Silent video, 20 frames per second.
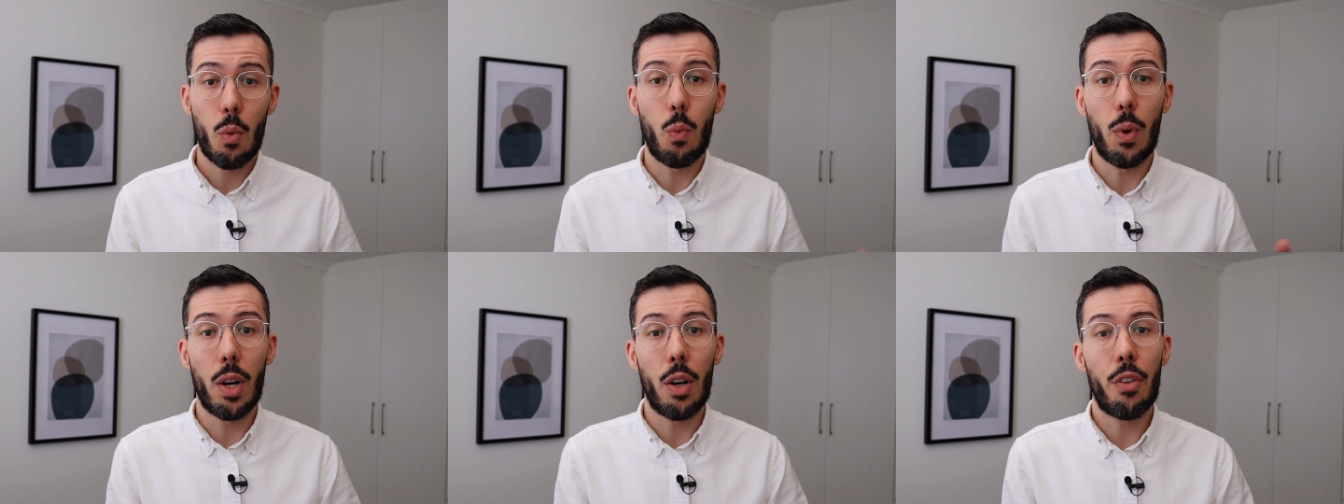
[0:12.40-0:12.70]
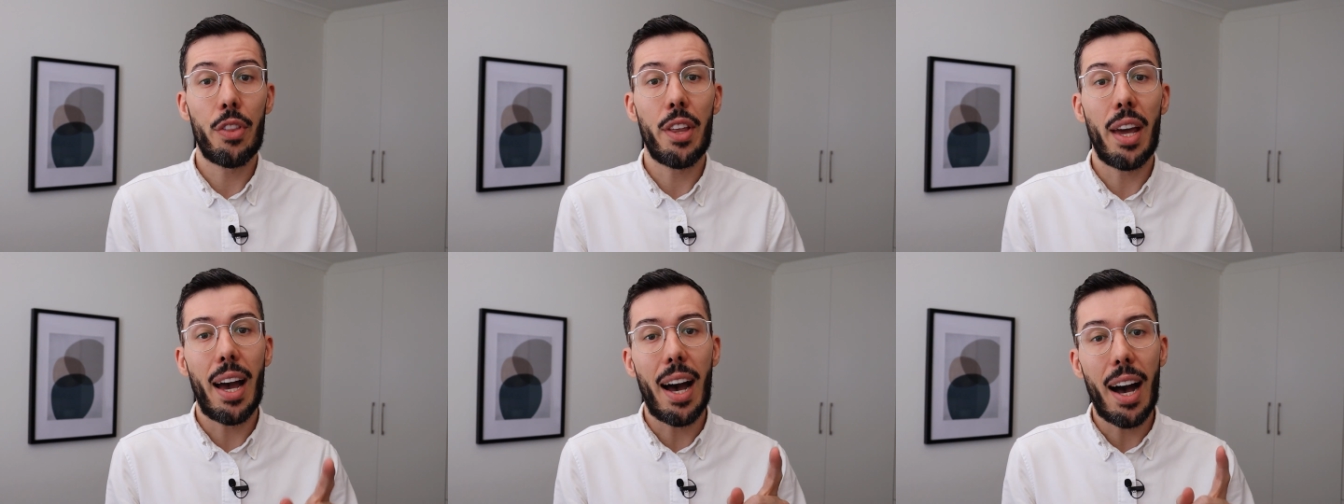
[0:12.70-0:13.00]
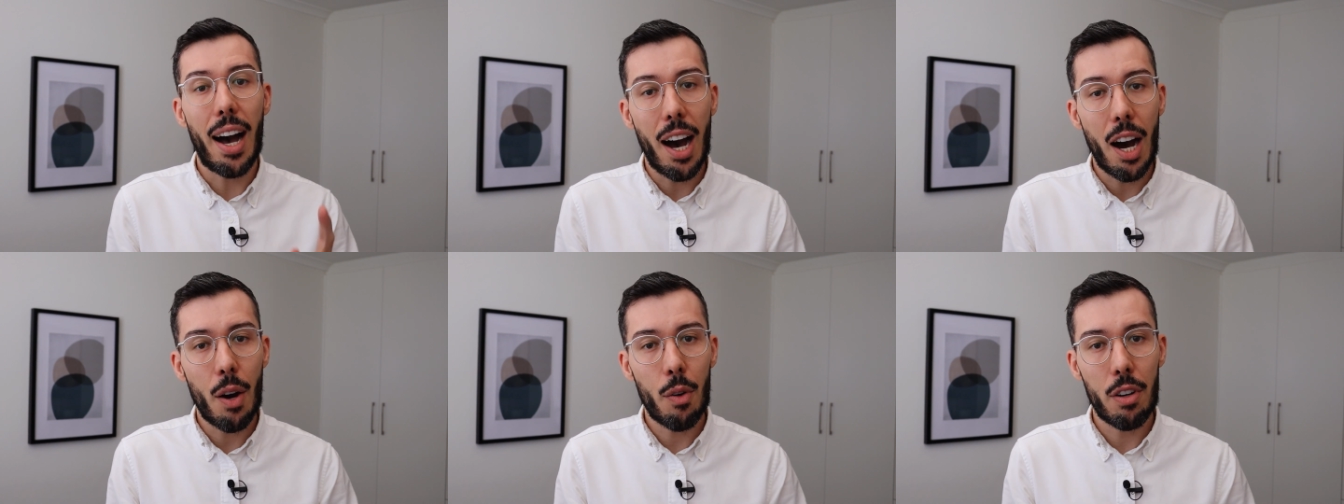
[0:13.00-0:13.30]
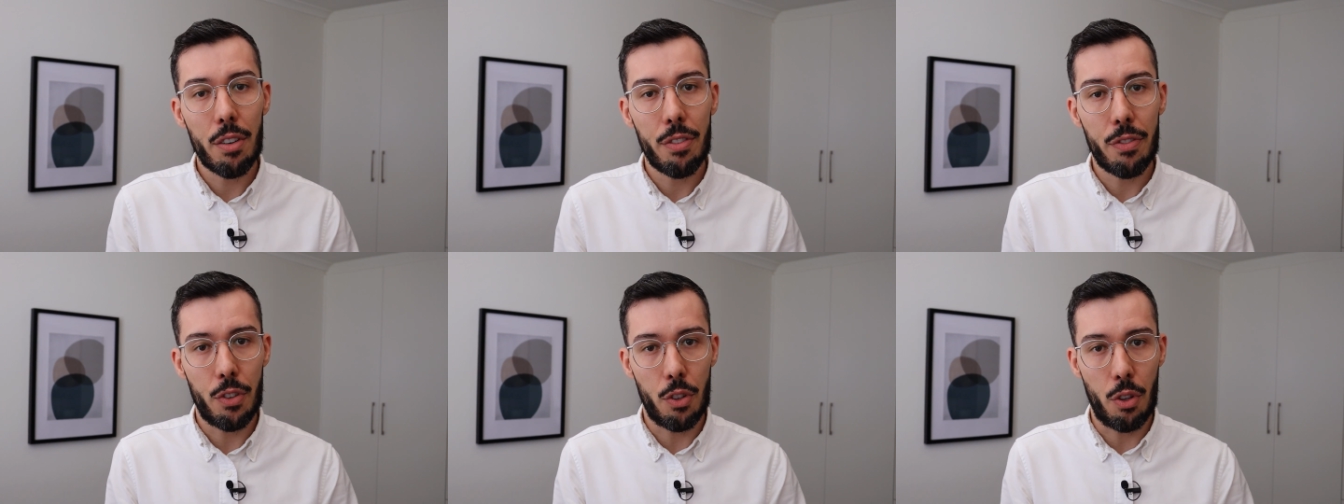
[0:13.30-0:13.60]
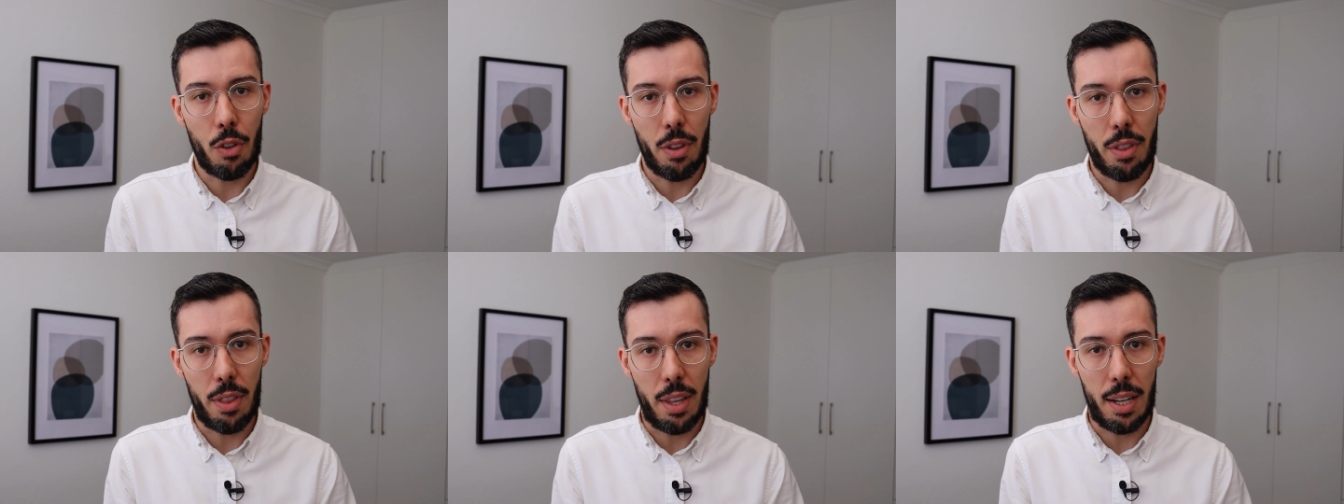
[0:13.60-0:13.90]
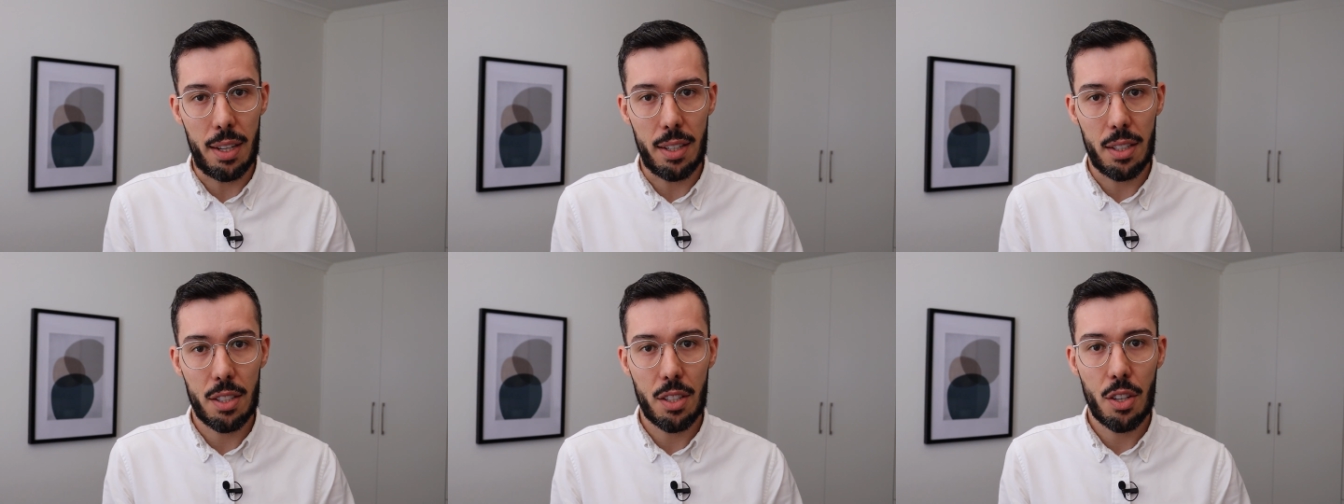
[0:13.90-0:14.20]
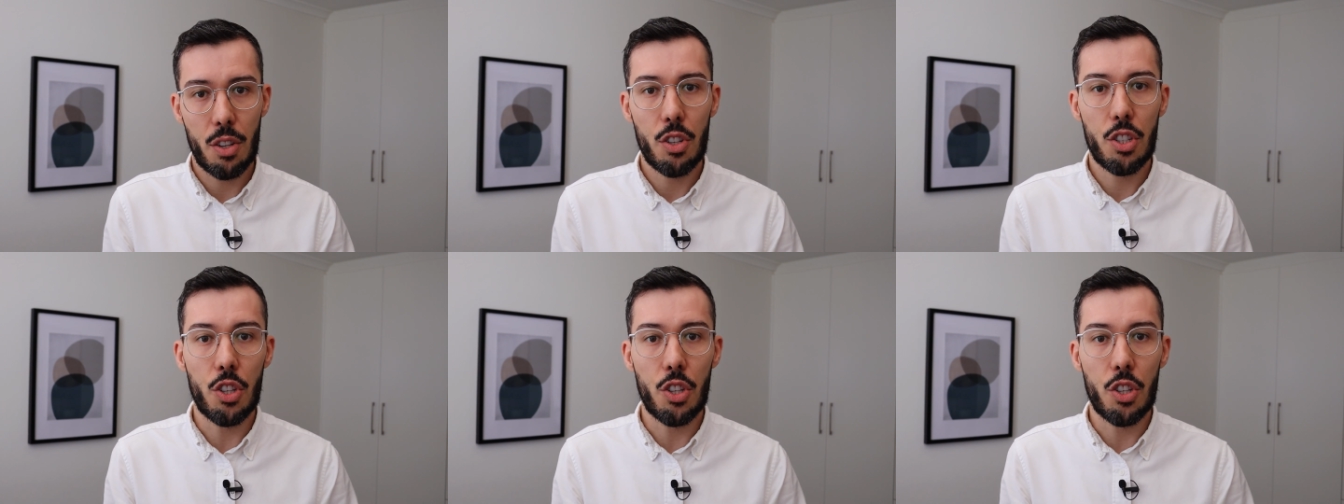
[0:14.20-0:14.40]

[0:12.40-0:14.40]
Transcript: Well, there are a few things.